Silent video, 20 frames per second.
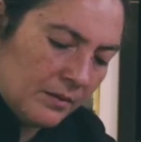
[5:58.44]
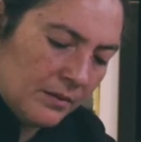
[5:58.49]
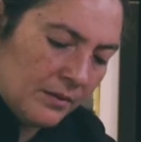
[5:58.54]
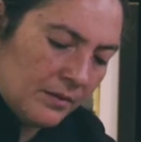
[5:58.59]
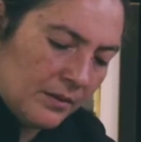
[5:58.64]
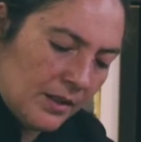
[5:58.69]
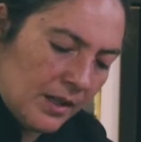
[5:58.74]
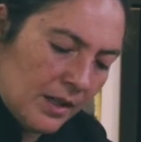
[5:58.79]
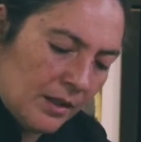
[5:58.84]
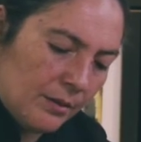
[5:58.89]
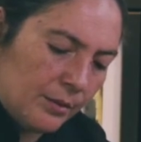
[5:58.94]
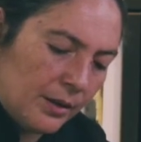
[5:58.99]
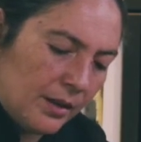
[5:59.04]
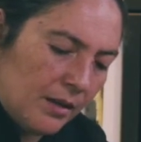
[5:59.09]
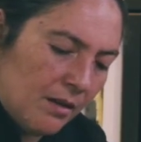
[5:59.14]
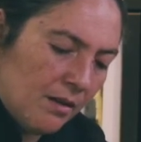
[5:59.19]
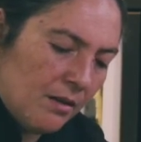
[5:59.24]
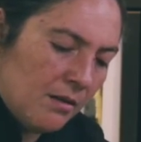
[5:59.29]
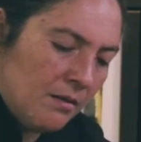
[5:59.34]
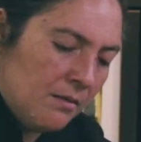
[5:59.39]
There we
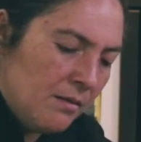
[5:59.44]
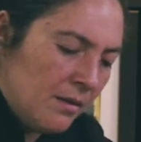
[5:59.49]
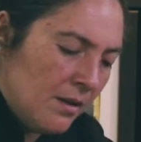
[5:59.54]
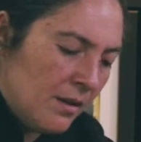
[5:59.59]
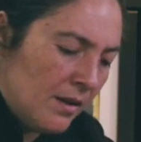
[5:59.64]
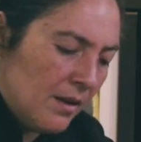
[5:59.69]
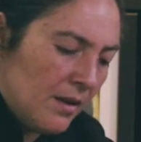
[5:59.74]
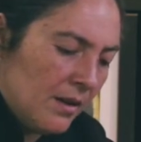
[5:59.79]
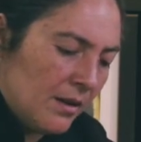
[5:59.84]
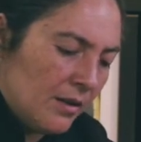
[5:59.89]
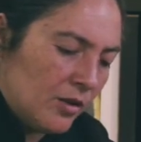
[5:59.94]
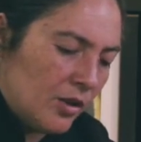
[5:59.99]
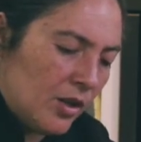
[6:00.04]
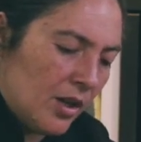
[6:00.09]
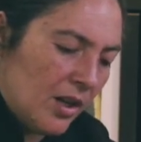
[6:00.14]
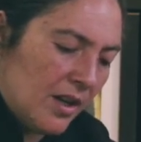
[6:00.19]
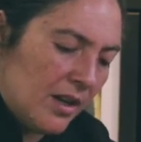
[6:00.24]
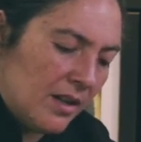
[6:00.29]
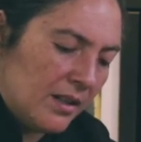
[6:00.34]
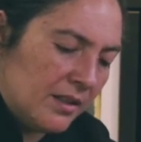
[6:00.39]
go.
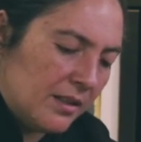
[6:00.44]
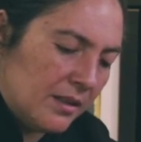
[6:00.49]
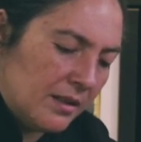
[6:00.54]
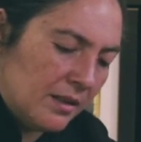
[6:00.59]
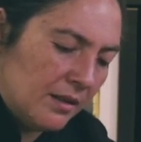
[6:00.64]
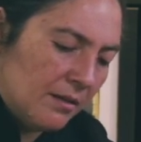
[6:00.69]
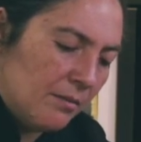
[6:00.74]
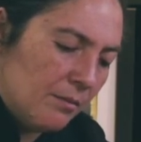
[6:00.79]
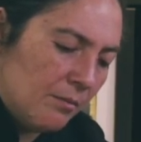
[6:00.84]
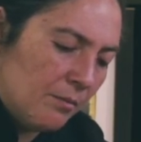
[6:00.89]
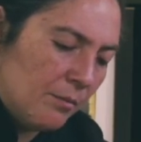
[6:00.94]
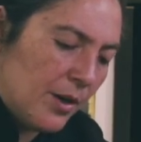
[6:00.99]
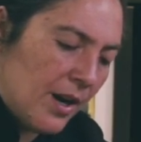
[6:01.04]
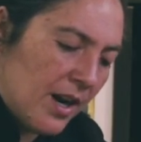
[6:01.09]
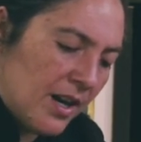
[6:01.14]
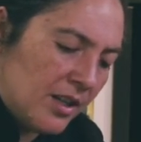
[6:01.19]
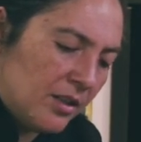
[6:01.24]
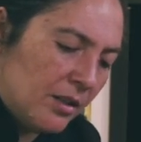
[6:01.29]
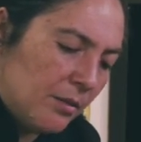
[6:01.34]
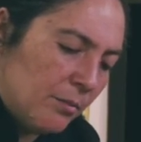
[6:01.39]
Just
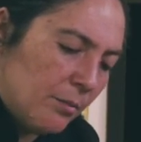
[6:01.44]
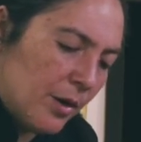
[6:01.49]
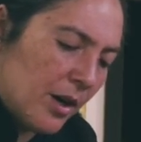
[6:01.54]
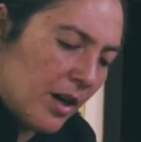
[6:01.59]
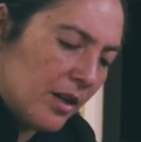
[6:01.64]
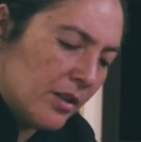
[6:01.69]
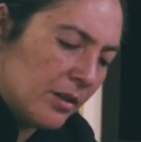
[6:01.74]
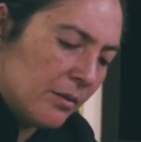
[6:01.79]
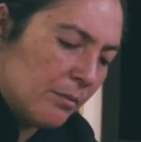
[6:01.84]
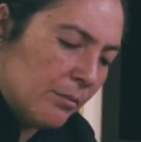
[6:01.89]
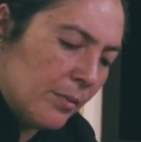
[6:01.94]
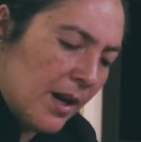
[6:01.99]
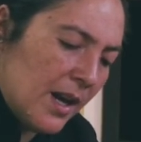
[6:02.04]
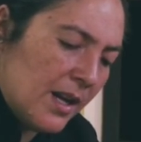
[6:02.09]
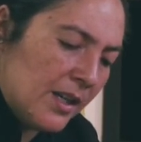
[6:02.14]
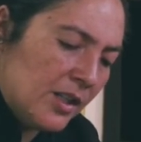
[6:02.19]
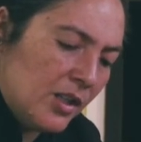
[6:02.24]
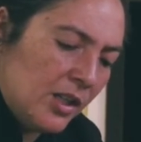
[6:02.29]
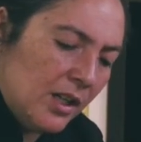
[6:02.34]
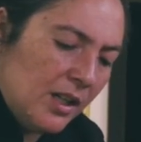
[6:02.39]
brushing, brushing,
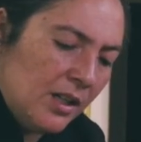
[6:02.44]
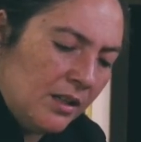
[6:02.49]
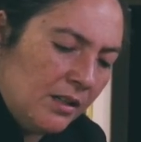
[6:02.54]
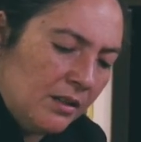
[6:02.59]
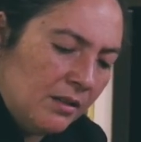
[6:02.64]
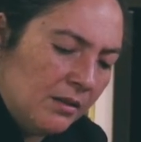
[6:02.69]
brushing.